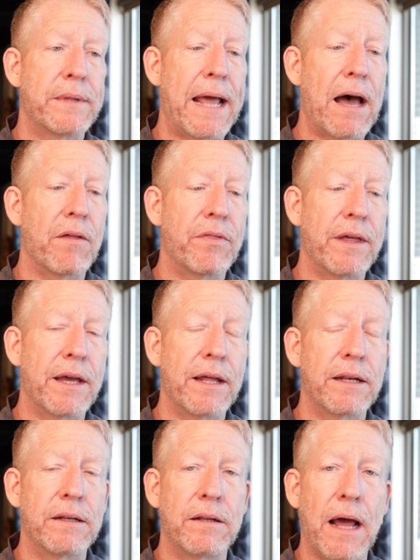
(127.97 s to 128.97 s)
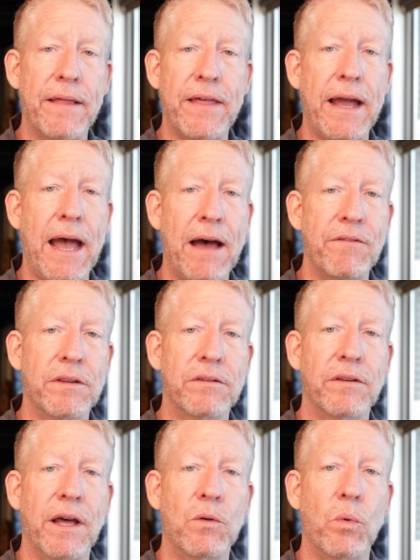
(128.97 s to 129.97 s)
Now then, they haven't
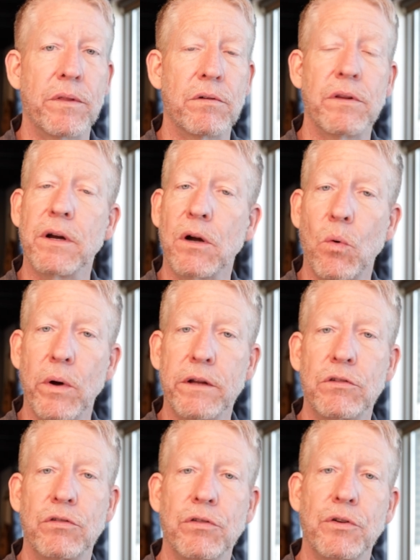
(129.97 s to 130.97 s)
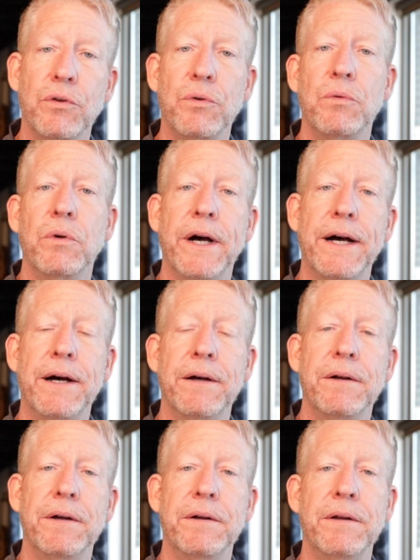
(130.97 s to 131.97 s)
said whether they're going to,
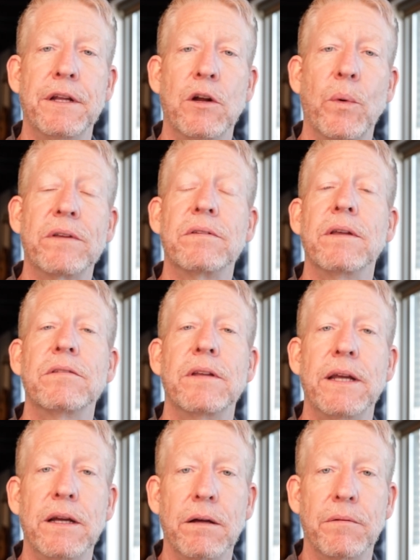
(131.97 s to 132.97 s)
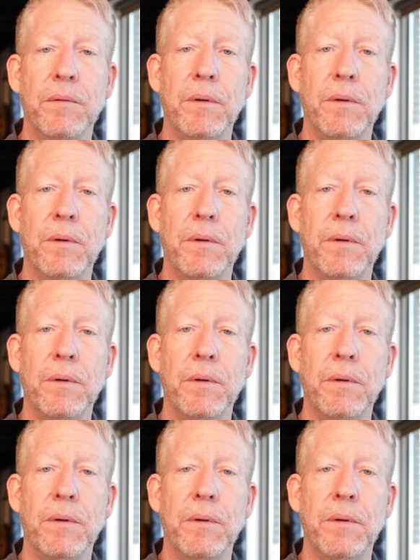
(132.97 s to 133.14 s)
existing